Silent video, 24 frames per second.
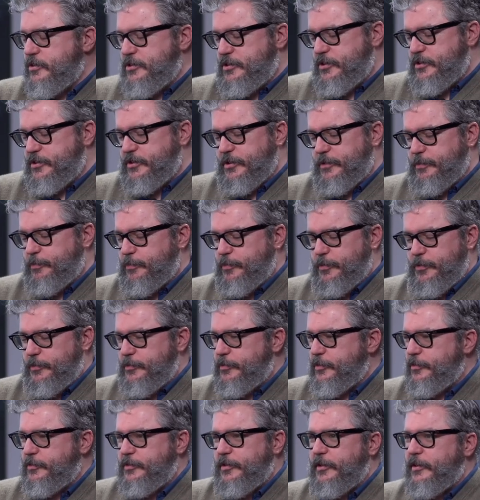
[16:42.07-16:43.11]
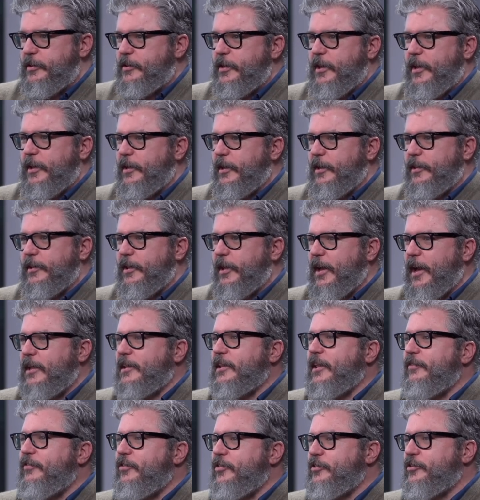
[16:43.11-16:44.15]
is I
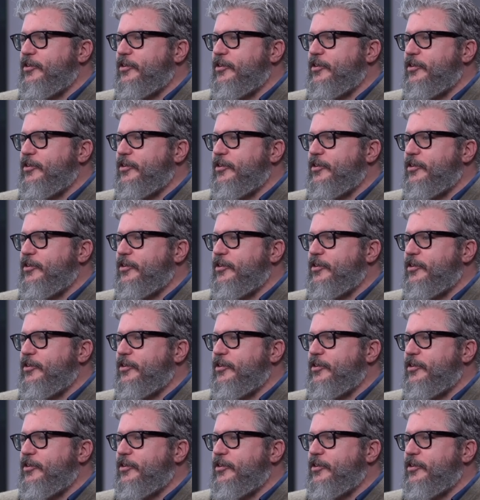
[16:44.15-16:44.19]
love